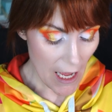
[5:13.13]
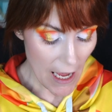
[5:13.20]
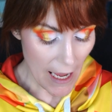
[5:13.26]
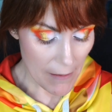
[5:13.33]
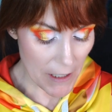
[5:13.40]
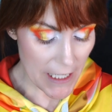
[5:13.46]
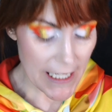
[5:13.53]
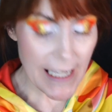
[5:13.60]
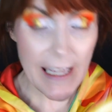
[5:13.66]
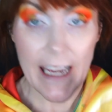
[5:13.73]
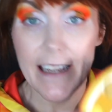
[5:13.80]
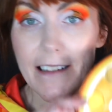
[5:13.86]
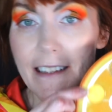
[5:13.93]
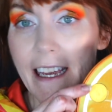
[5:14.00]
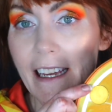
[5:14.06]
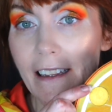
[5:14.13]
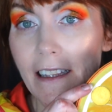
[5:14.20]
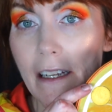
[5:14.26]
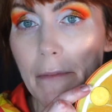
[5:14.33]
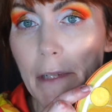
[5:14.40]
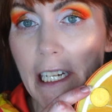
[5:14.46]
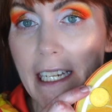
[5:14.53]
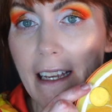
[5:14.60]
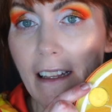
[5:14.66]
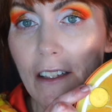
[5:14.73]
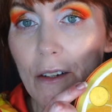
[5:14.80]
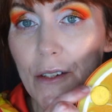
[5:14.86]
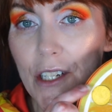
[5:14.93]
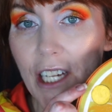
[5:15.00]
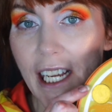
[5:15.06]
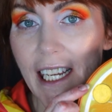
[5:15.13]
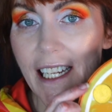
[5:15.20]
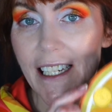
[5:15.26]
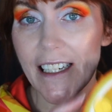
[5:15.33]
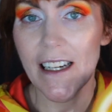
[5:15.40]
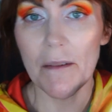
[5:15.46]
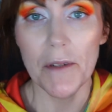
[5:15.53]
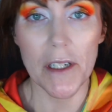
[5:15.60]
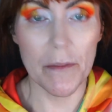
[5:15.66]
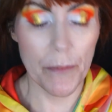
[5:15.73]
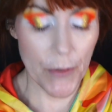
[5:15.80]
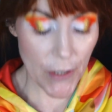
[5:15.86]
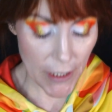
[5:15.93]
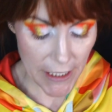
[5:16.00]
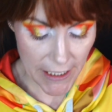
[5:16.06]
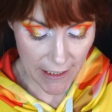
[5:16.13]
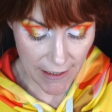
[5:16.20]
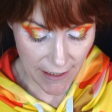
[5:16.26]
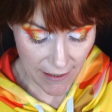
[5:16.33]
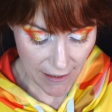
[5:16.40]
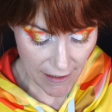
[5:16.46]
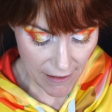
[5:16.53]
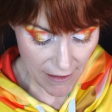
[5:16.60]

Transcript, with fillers: I'm going to take that, that lemony yellow shade and I'm going to put it